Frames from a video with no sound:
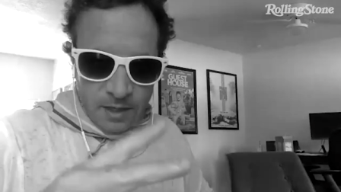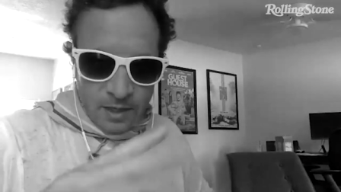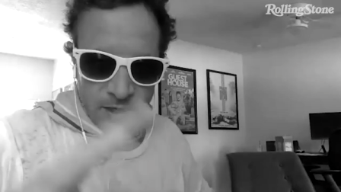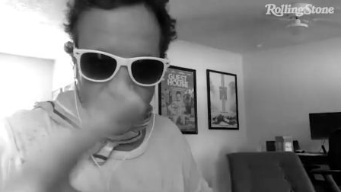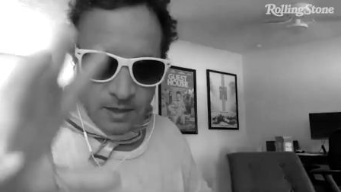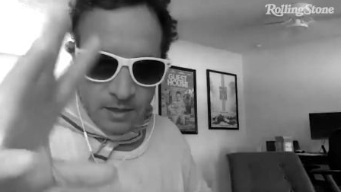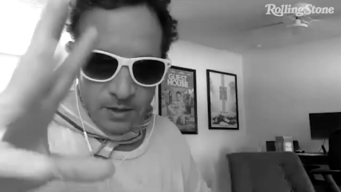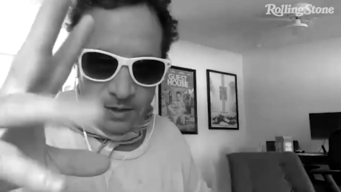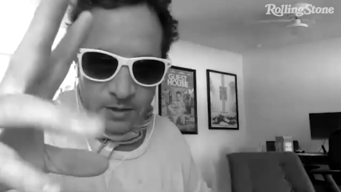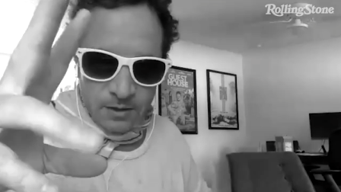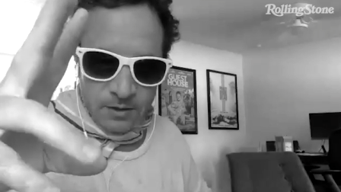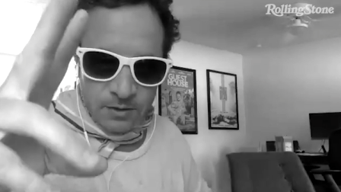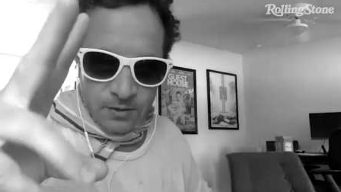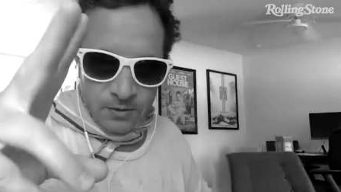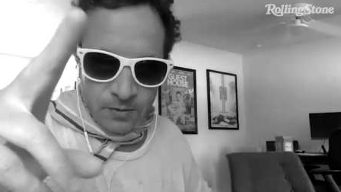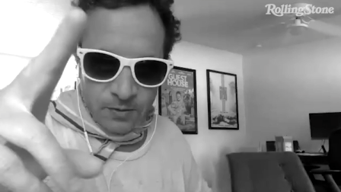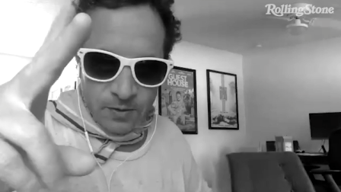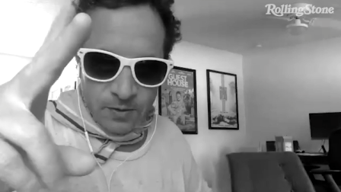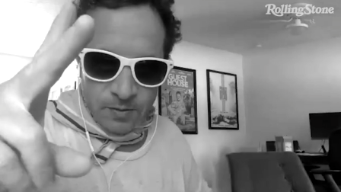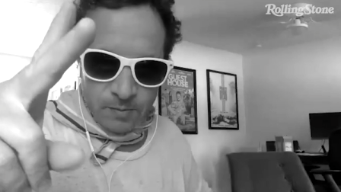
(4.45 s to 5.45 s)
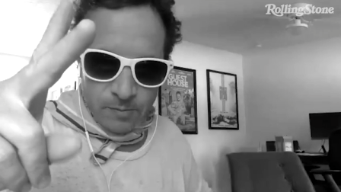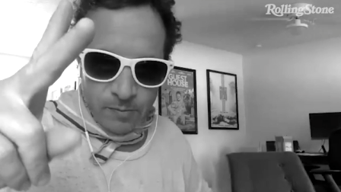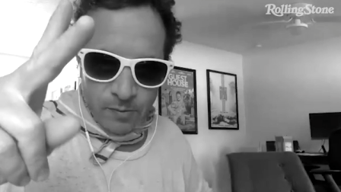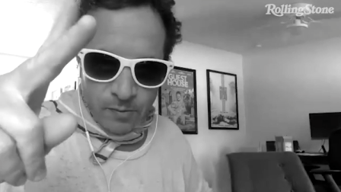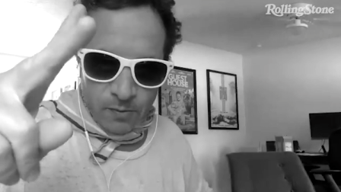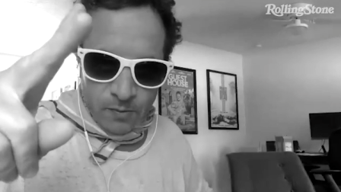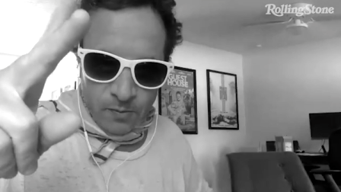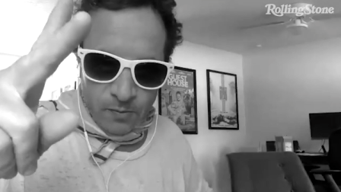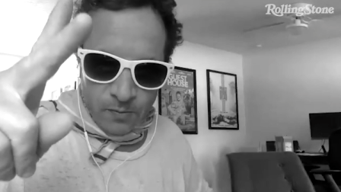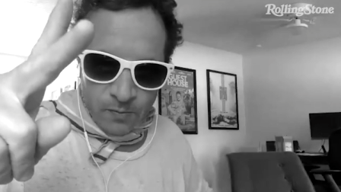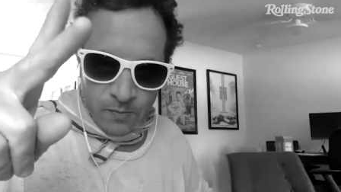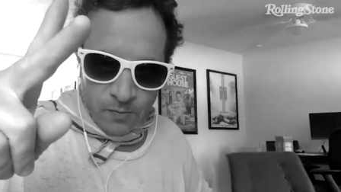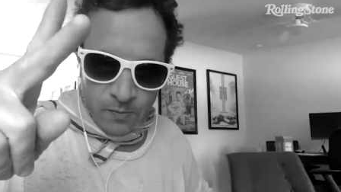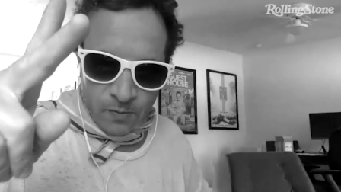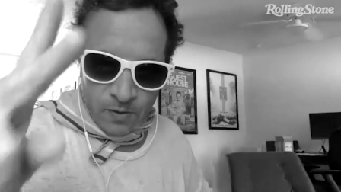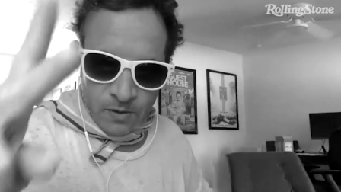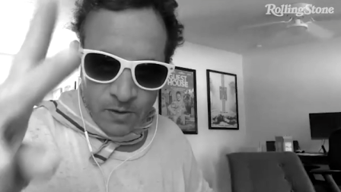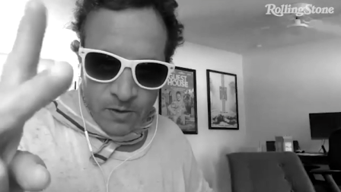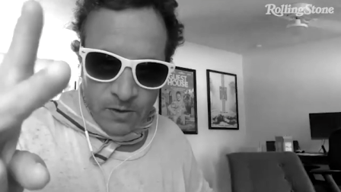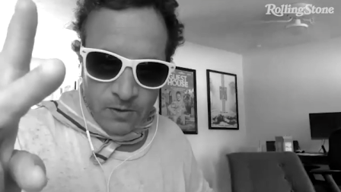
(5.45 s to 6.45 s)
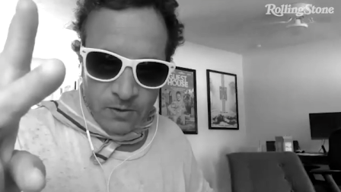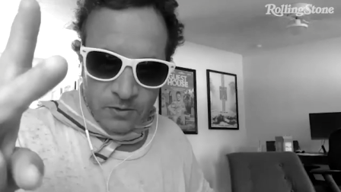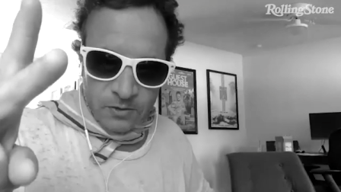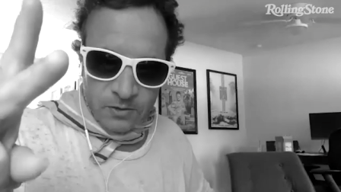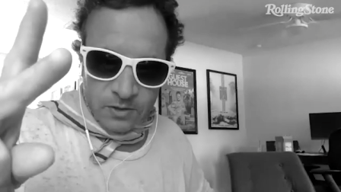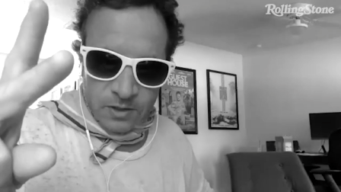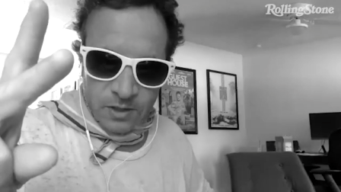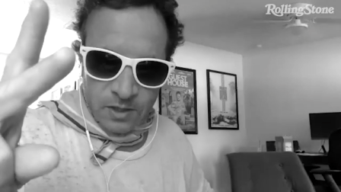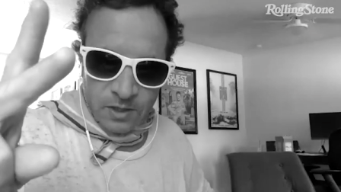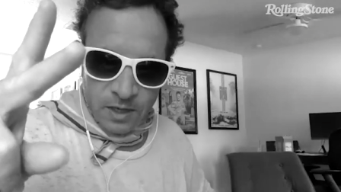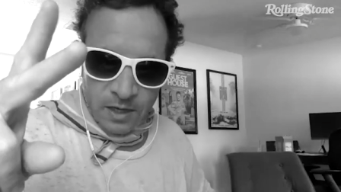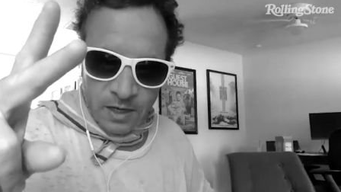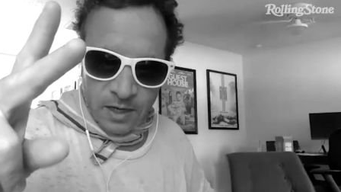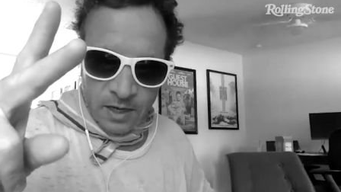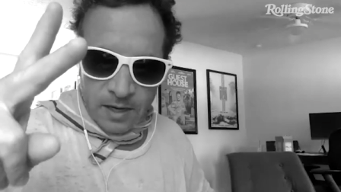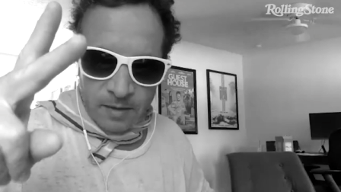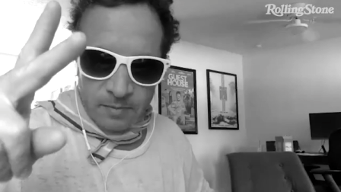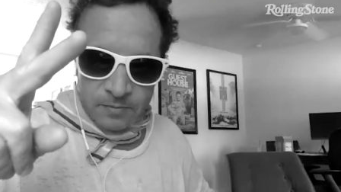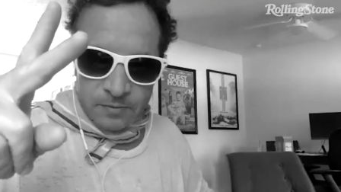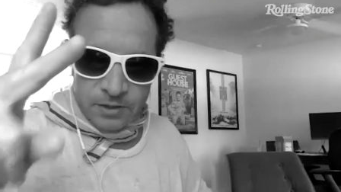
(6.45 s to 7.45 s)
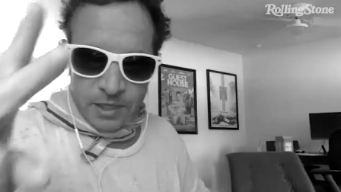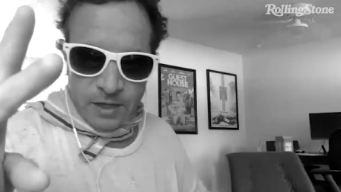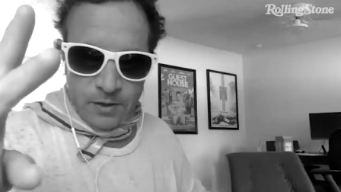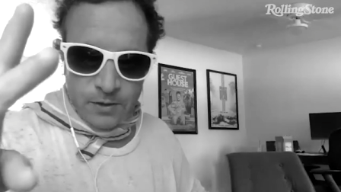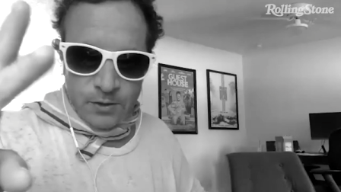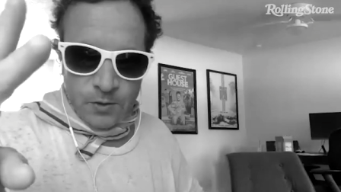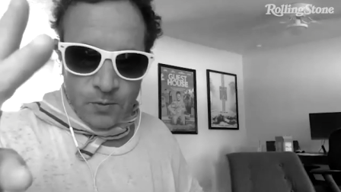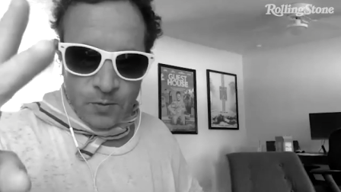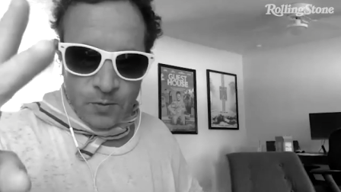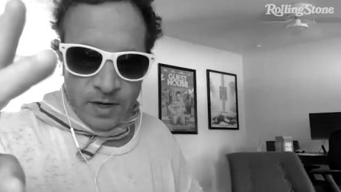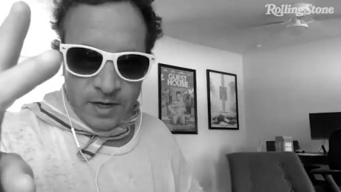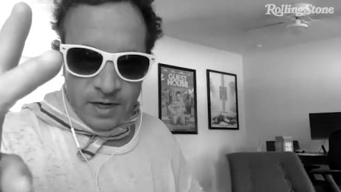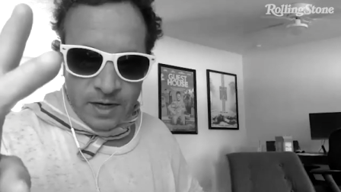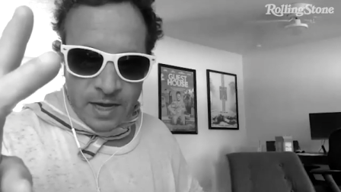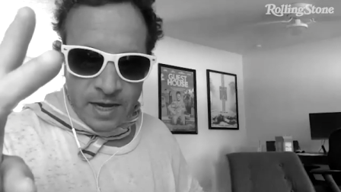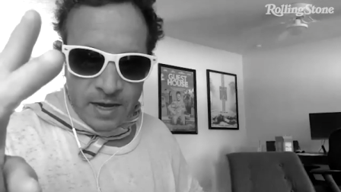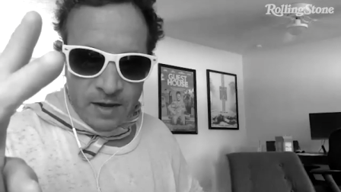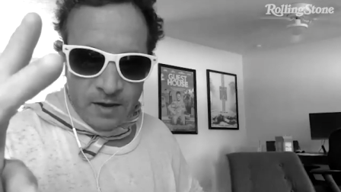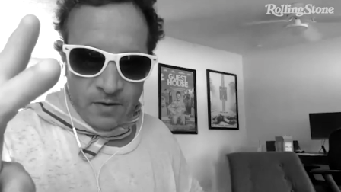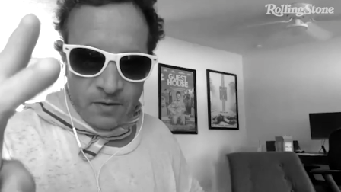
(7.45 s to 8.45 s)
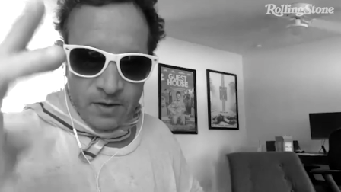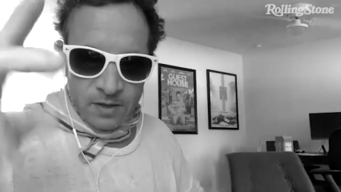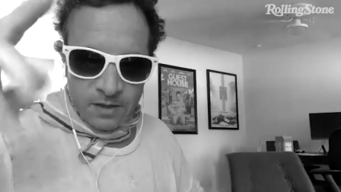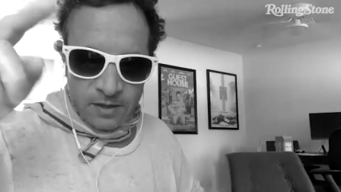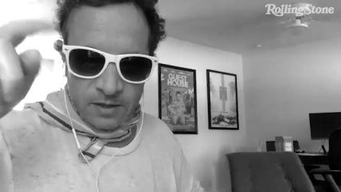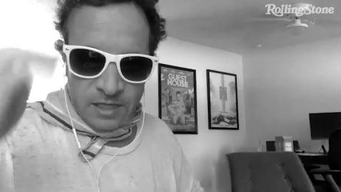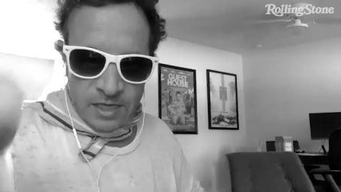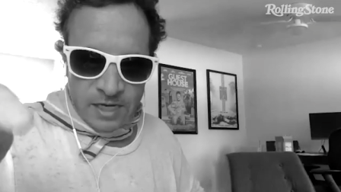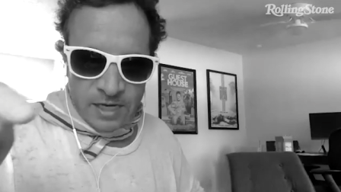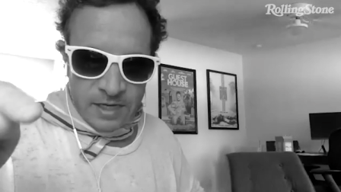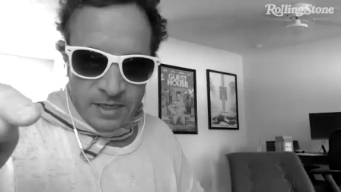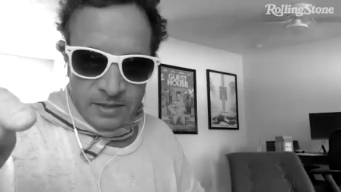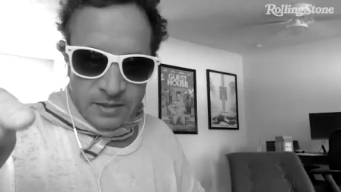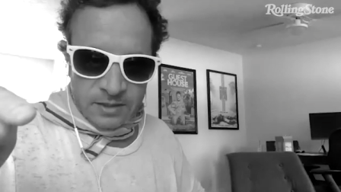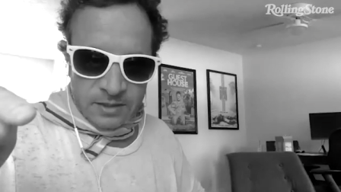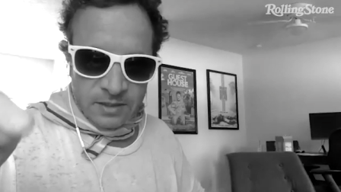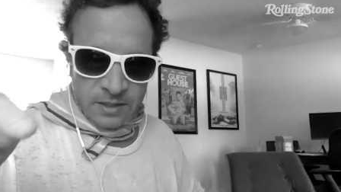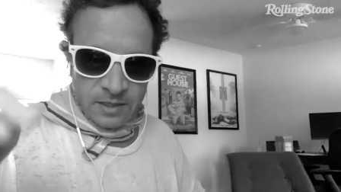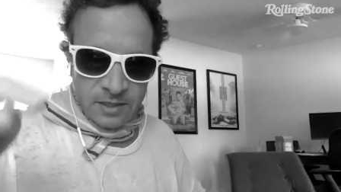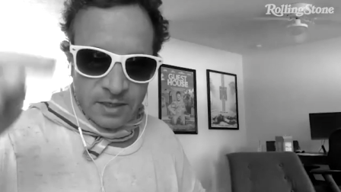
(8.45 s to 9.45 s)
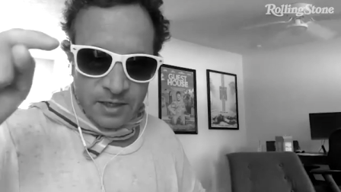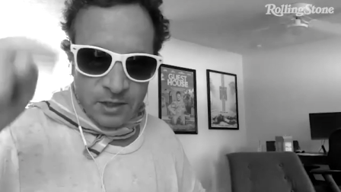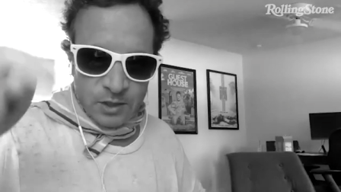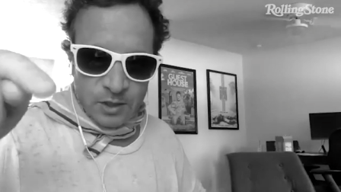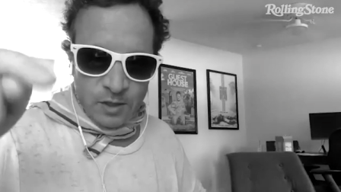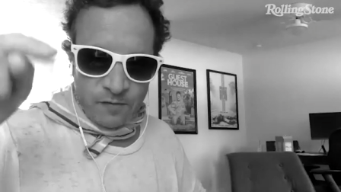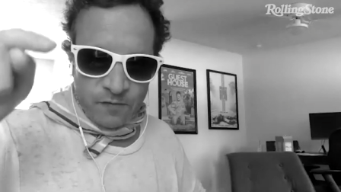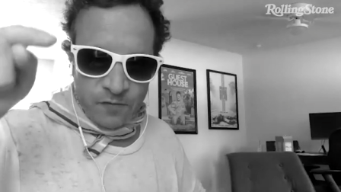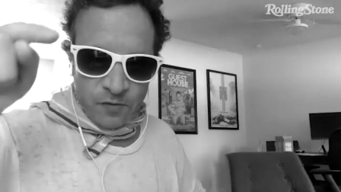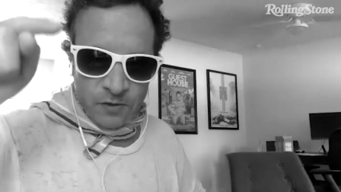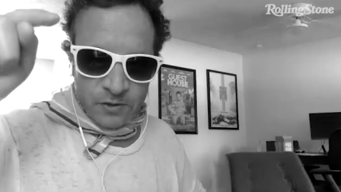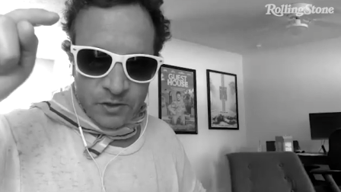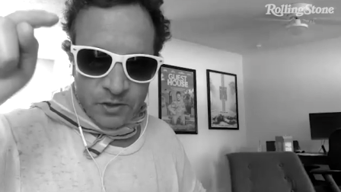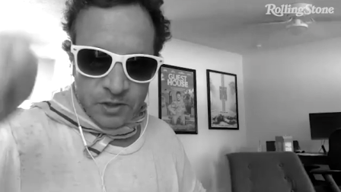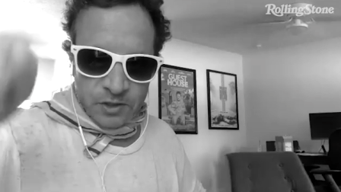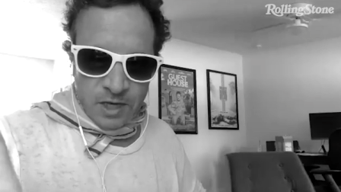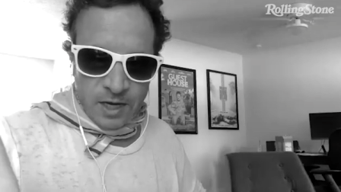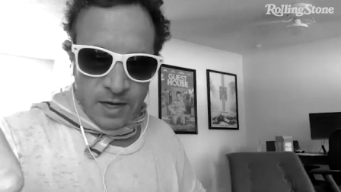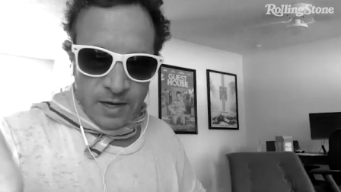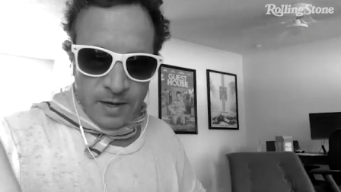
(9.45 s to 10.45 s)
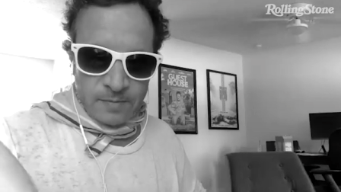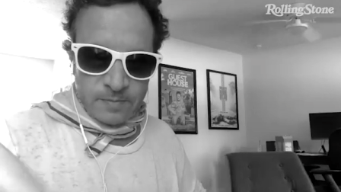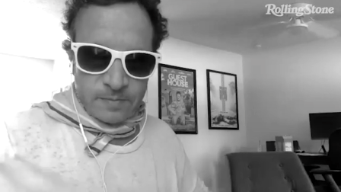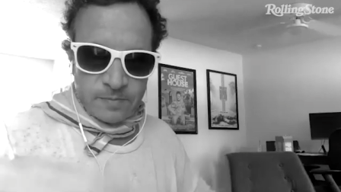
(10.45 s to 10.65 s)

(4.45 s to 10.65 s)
How you doing, bros? And I'm telling you right now, this is the first time.